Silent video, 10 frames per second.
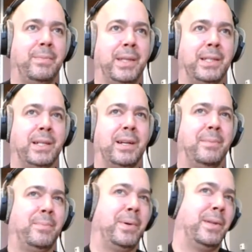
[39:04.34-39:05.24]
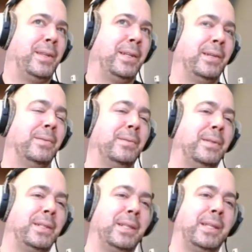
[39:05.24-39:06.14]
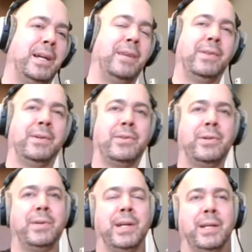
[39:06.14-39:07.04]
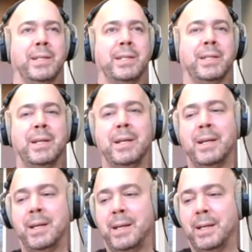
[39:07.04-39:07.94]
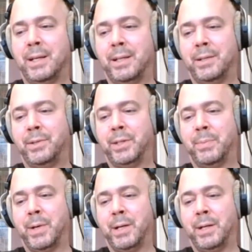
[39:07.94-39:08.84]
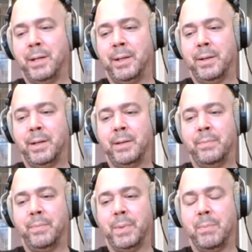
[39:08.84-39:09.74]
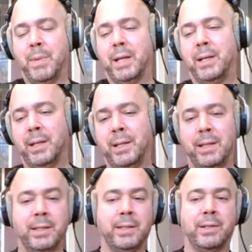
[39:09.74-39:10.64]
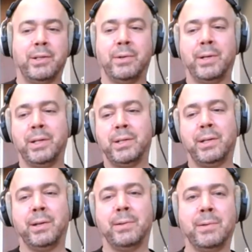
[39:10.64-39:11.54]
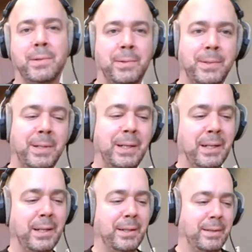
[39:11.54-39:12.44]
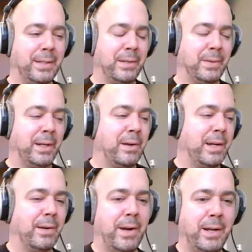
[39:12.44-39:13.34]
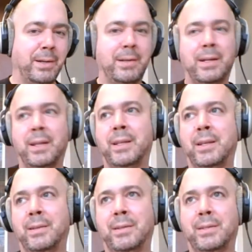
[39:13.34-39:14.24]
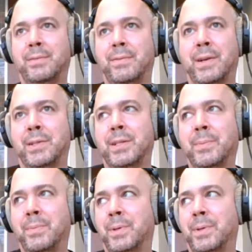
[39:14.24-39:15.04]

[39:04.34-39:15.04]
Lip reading: That's kind of part of the deal, is that they have their showcase, and just by making it into the showcase, you get a laurel. So we're like, okay, great. And then there's thousands of